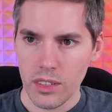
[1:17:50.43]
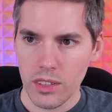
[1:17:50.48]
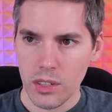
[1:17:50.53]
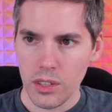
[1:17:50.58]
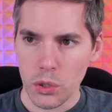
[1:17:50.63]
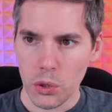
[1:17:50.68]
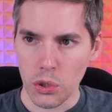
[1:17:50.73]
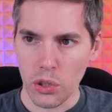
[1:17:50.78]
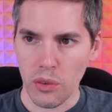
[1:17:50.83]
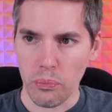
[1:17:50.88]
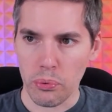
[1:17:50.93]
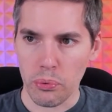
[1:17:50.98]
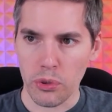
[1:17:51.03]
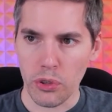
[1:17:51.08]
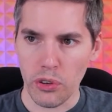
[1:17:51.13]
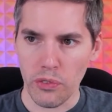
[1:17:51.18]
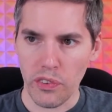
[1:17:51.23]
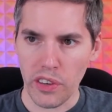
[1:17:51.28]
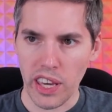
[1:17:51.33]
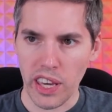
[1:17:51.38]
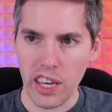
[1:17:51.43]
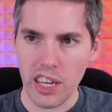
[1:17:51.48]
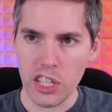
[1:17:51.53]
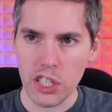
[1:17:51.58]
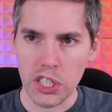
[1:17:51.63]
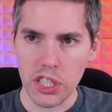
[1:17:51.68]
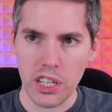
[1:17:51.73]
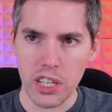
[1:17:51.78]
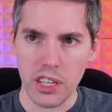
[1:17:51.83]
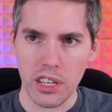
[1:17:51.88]
Druid of
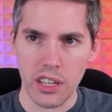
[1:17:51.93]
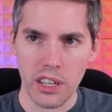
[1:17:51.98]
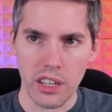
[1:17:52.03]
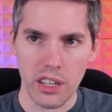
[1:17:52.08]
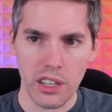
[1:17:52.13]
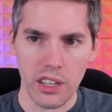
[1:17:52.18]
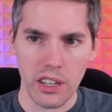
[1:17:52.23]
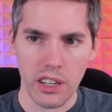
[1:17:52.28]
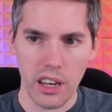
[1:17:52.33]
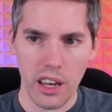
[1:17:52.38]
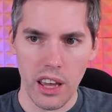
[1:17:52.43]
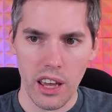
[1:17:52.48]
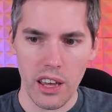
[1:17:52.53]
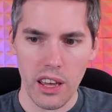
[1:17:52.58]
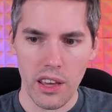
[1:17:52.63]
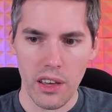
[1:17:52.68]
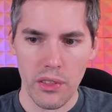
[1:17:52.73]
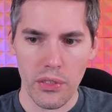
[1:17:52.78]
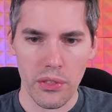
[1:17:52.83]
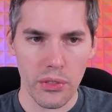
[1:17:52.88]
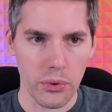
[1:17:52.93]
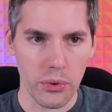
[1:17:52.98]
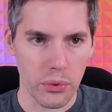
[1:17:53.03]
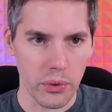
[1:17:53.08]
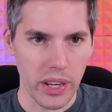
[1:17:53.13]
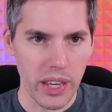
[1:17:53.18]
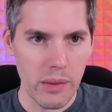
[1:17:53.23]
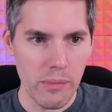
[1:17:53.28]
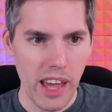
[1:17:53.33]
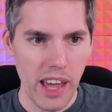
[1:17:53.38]
Purification, a
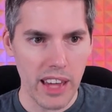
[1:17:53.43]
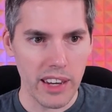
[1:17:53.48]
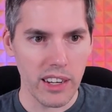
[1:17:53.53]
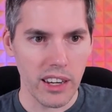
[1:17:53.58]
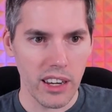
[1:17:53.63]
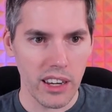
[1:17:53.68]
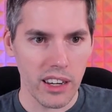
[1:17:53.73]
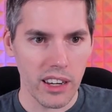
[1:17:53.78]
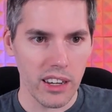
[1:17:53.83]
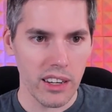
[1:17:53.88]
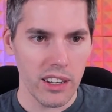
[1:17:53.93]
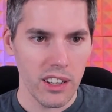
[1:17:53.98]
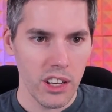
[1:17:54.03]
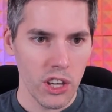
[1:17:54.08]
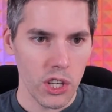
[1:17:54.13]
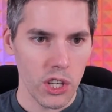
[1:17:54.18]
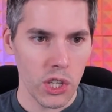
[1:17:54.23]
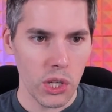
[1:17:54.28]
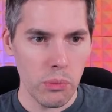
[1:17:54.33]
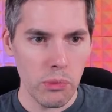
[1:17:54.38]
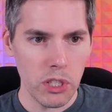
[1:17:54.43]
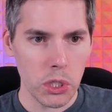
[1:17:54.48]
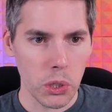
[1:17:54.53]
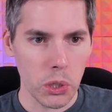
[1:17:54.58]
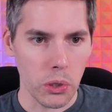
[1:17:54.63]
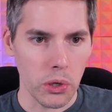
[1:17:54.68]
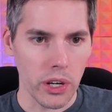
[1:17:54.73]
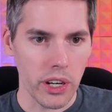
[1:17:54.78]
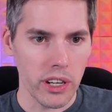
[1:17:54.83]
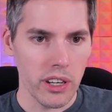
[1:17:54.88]
three mana human
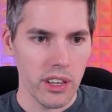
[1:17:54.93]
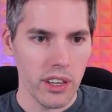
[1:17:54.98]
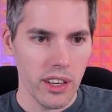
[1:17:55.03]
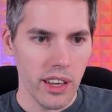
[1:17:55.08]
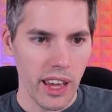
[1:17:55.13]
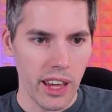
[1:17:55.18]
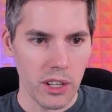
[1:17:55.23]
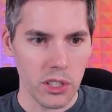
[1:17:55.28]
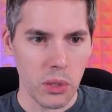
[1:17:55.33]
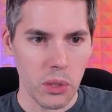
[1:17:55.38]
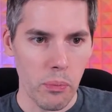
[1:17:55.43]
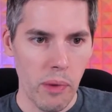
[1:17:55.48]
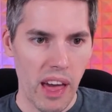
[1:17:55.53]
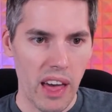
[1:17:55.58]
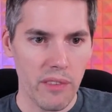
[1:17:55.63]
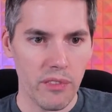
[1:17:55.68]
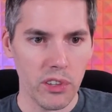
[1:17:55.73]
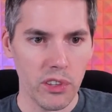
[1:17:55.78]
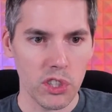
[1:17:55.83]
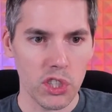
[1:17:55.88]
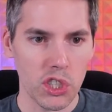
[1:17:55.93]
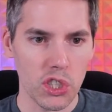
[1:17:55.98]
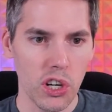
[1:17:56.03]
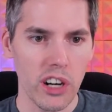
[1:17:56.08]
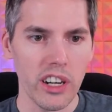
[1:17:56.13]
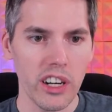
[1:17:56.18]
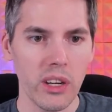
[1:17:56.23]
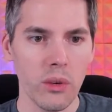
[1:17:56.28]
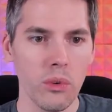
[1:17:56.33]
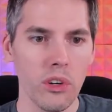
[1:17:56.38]
druid, enters the battlefield
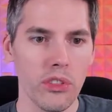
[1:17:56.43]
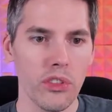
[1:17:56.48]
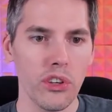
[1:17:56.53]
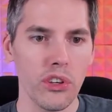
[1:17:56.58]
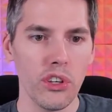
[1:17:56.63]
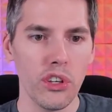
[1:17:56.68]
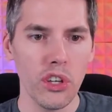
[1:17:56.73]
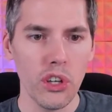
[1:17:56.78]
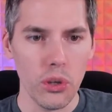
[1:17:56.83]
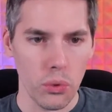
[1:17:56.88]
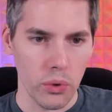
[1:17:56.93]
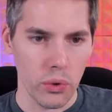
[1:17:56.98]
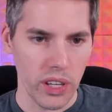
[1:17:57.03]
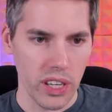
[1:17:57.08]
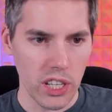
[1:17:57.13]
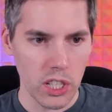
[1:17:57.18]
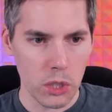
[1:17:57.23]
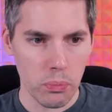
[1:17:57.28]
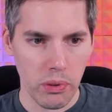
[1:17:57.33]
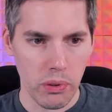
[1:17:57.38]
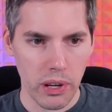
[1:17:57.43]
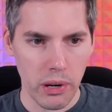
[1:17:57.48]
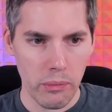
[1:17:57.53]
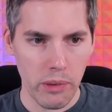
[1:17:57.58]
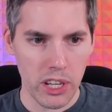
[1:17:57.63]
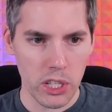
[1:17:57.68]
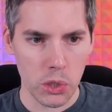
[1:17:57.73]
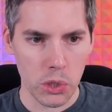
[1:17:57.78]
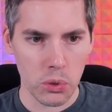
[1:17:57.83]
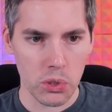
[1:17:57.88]
starting with you. Each player
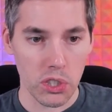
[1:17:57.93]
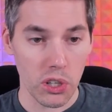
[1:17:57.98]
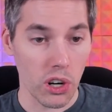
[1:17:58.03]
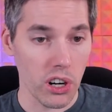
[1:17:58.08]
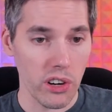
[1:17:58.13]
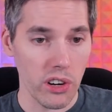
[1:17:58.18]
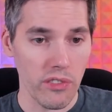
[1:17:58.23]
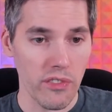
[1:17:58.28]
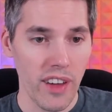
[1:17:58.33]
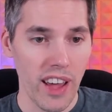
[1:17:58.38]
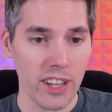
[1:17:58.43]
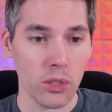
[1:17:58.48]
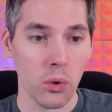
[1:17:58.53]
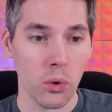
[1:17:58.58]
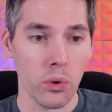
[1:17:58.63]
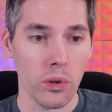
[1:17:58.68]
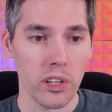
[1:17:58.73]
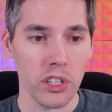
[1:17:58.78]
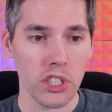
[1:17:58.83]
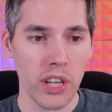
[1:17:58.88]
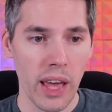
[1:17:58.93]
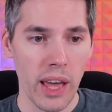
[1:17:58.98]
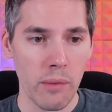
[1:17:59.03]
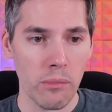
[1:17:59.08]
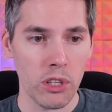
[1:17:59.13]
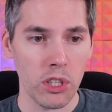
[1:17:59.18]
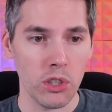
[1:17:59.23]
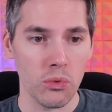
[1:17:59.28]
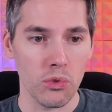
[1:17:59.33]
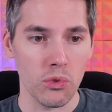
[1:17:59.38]
may choose an artifact or
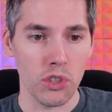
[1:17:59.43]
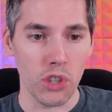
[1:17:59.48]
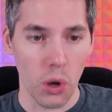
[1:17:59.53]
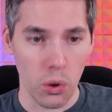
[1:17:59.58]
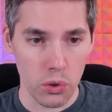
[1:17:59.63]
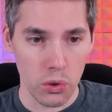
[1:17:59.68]
enchantment you don't